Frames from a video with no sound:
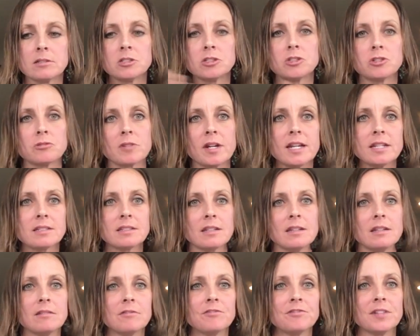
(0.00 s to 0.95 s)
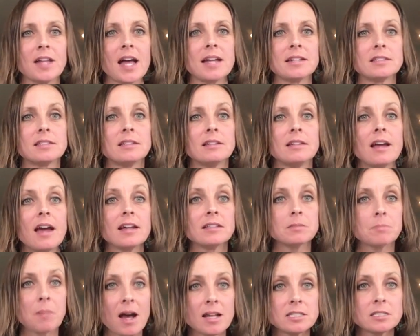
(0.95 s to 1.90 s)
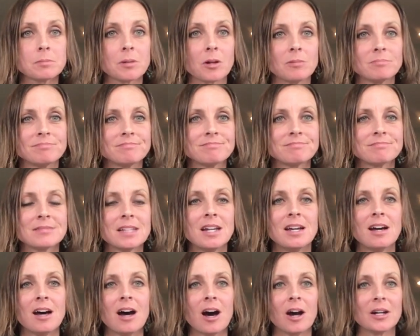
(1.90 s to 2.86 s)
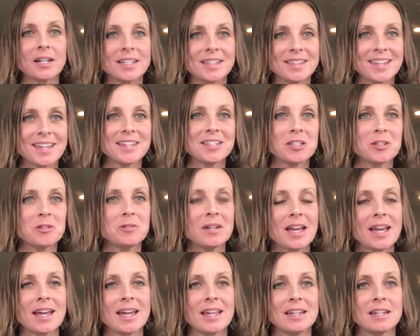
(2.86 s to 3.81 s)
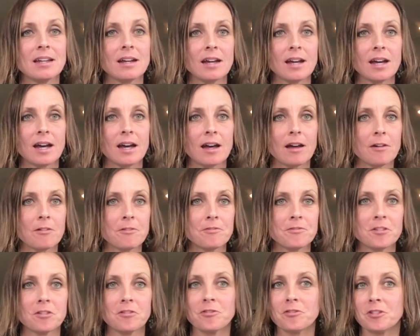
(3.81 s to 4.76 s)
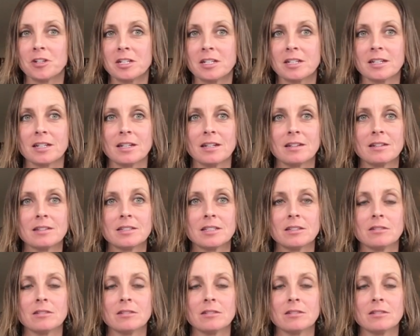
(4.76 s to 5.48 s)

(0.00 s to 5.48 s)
straight and flat as possible. All right, thank you, and feel free to